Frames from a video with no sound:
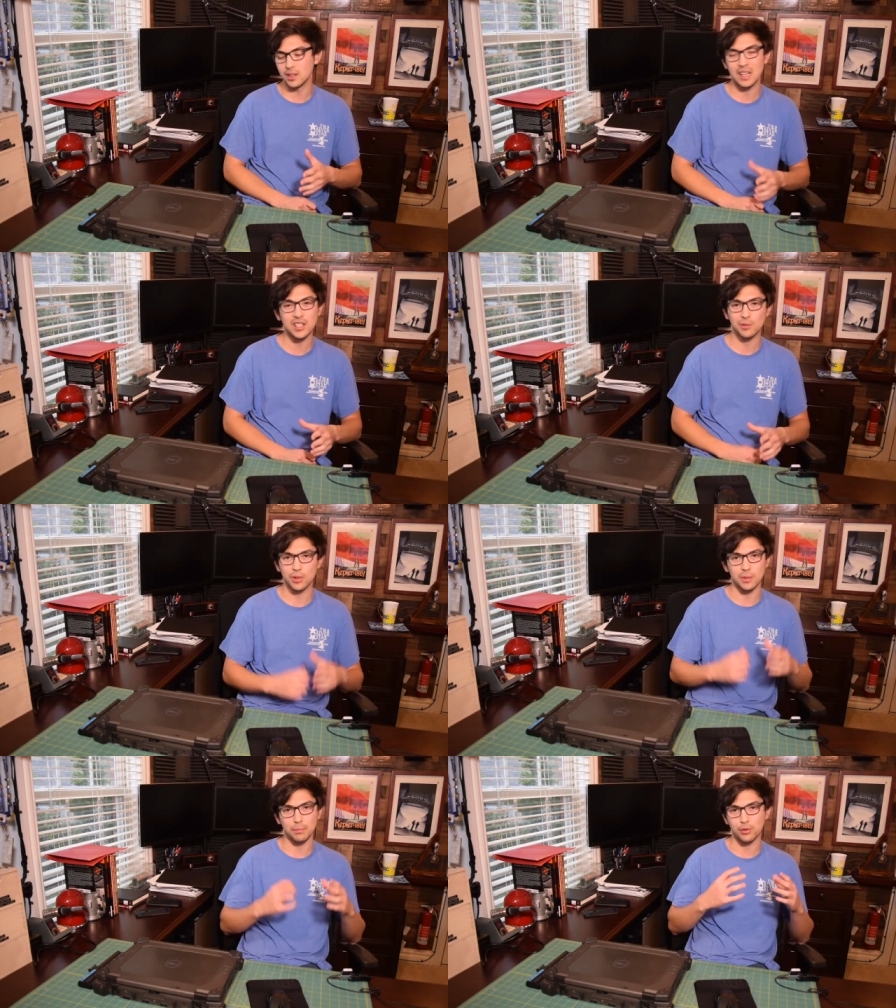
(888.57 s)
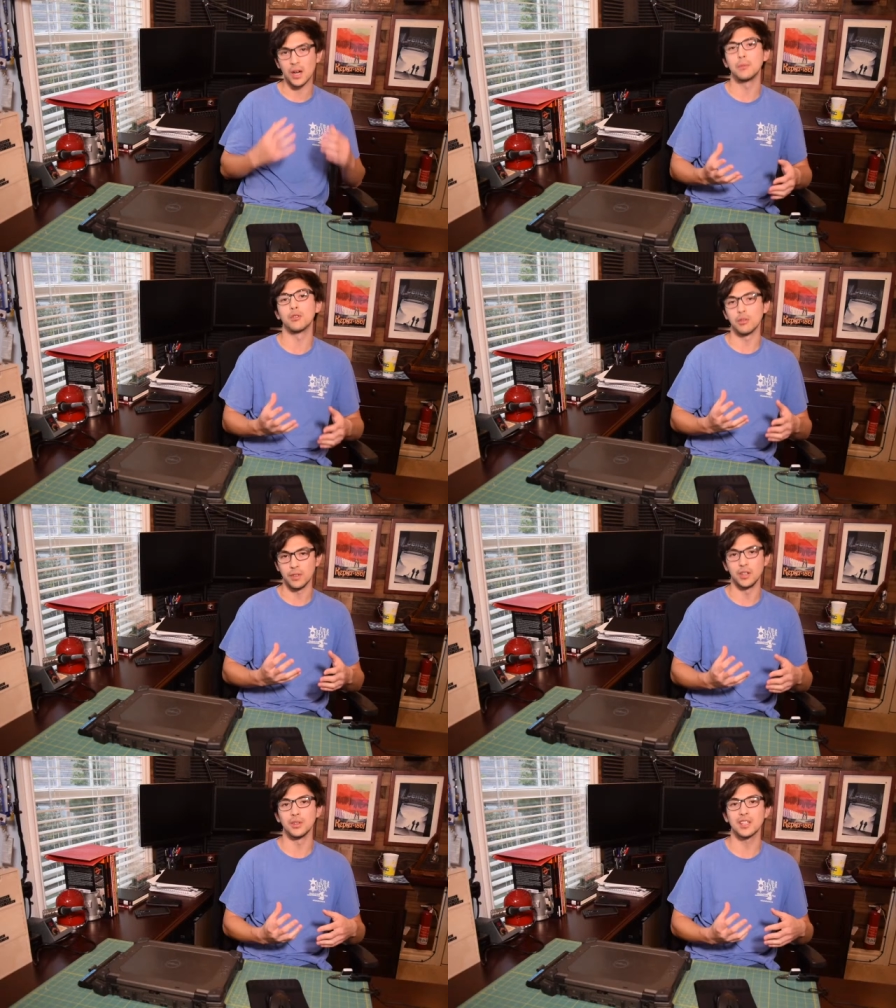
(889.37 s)
That's for the primary
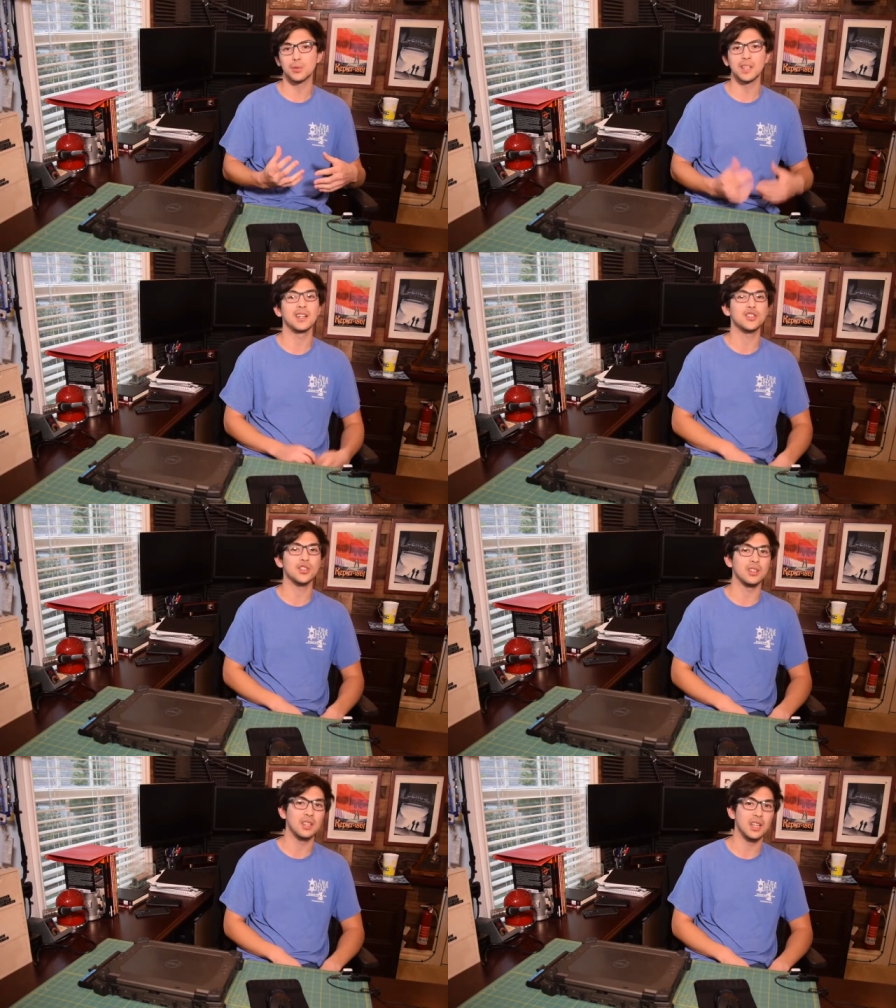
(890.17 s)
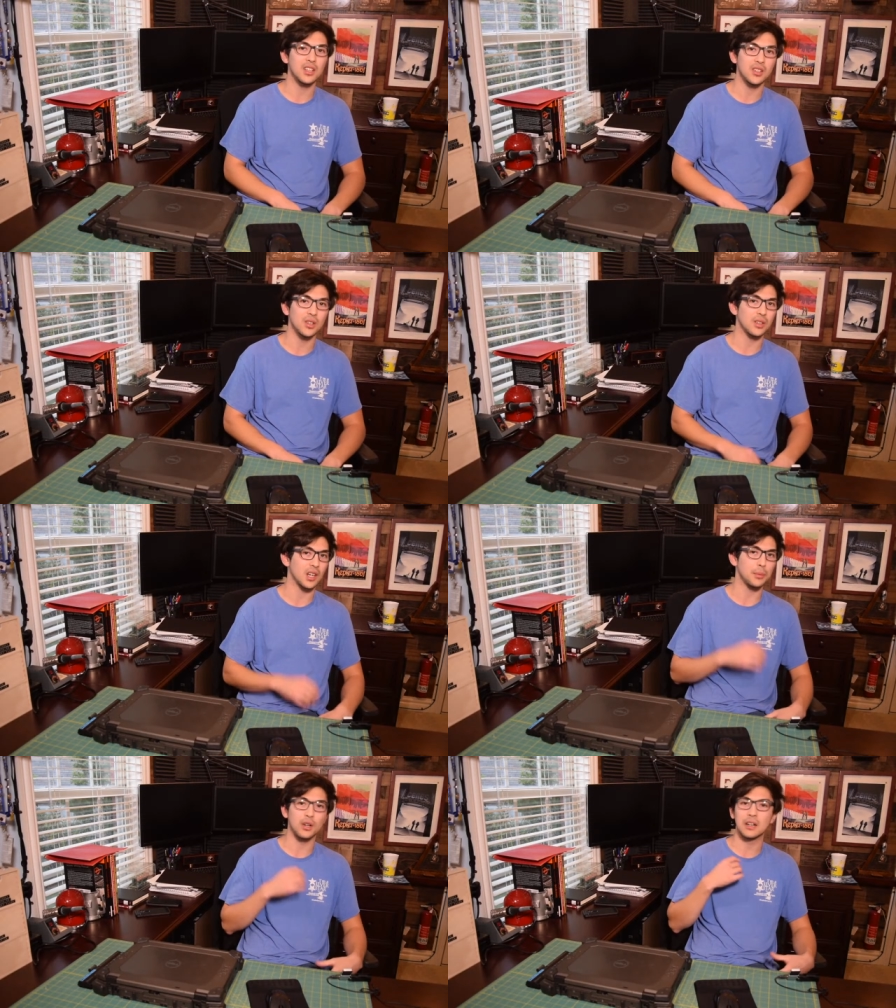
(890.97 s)
video. That's when I actually take, you know, the
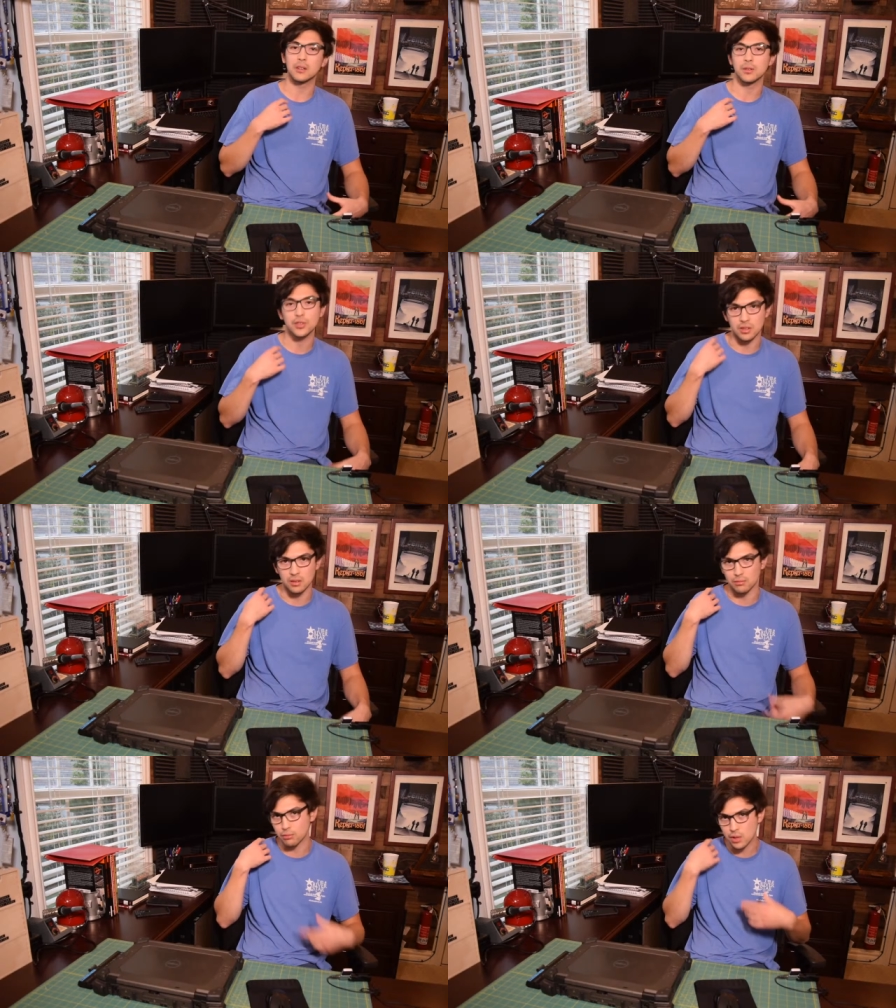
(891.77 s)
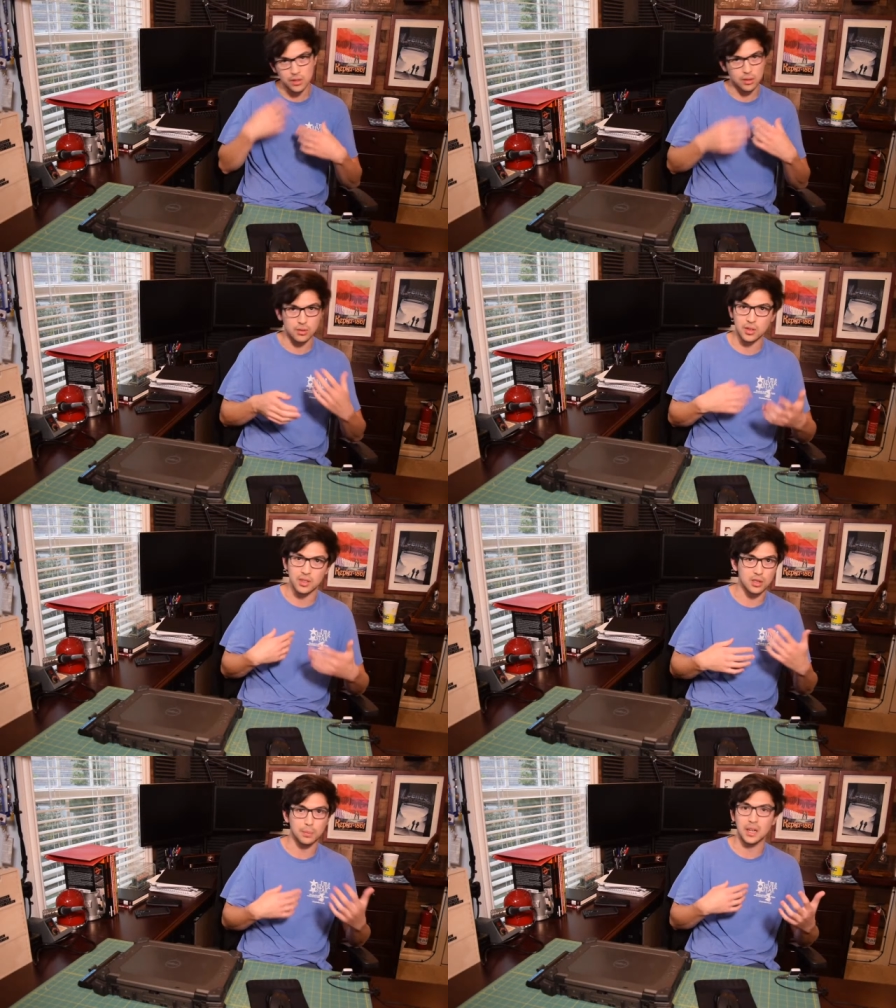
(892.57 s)
couple hours and research all
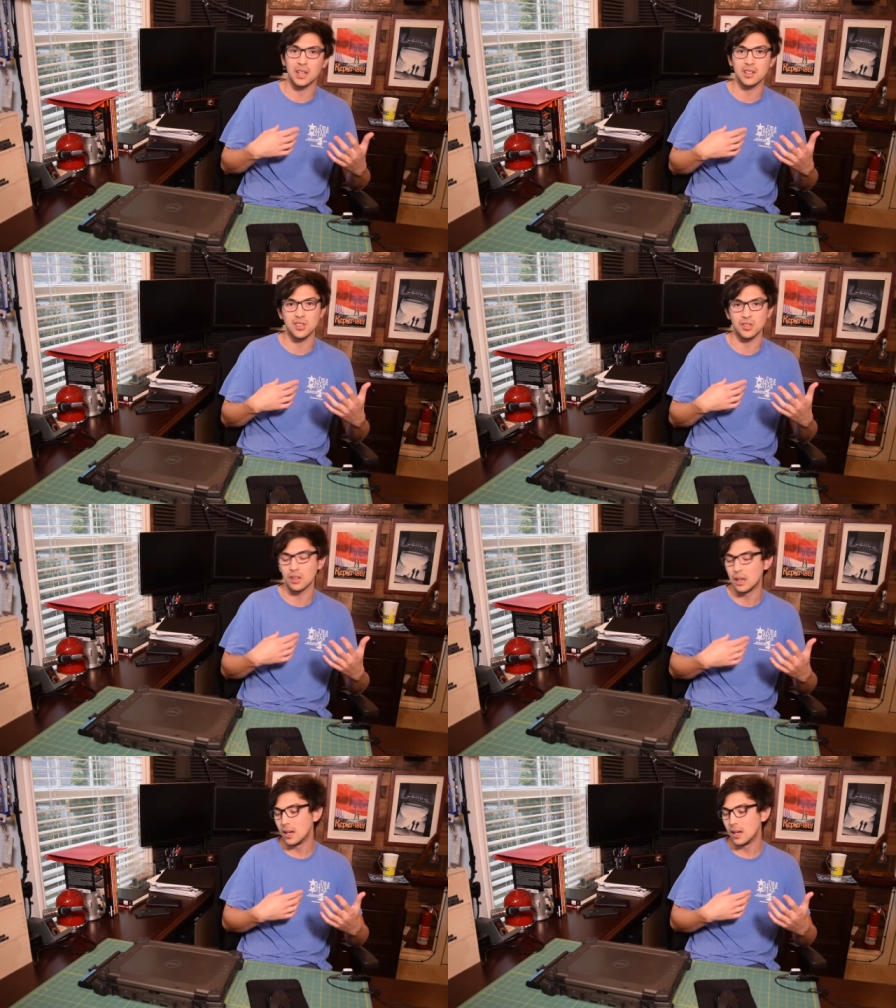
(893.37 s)
the specs and,